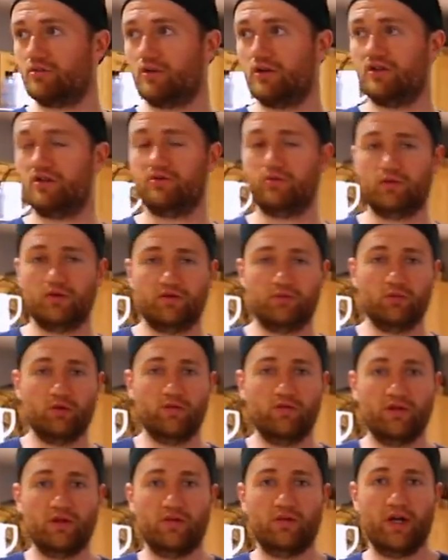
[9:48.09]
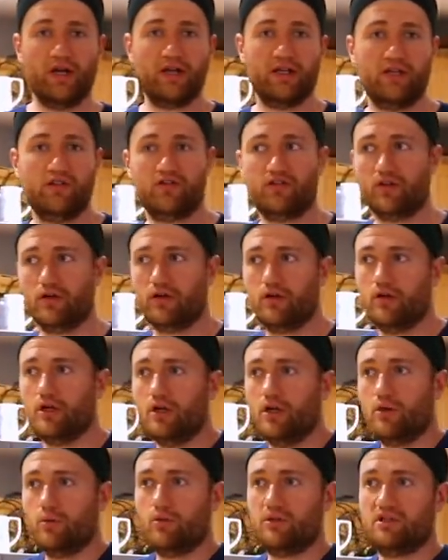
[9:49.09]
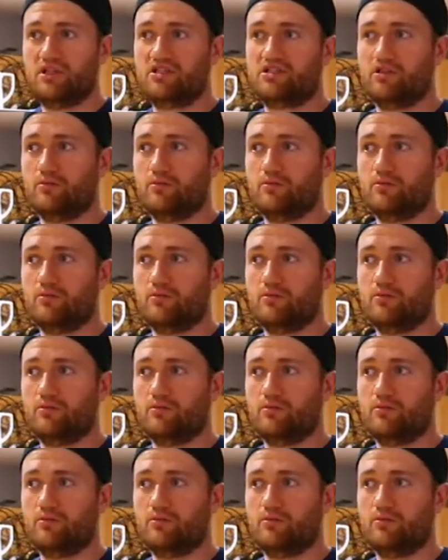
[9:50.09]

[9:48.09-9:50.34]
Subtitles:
was move-in ready. So we did